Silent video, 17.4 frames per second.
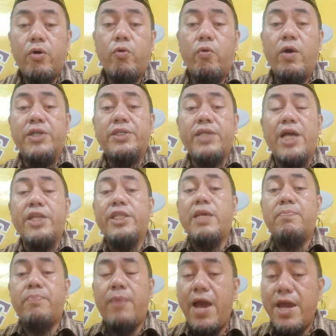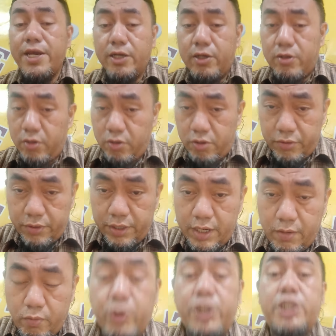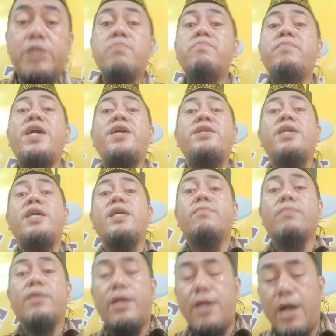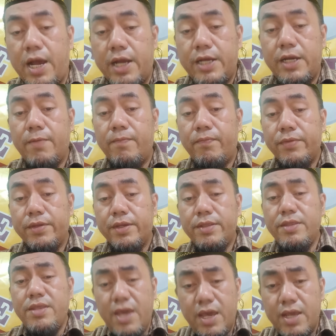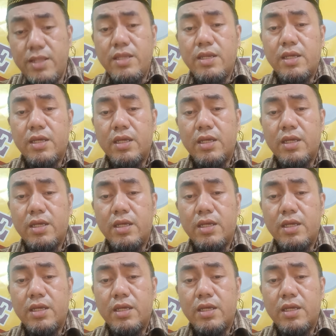was a divine glory which made him God, then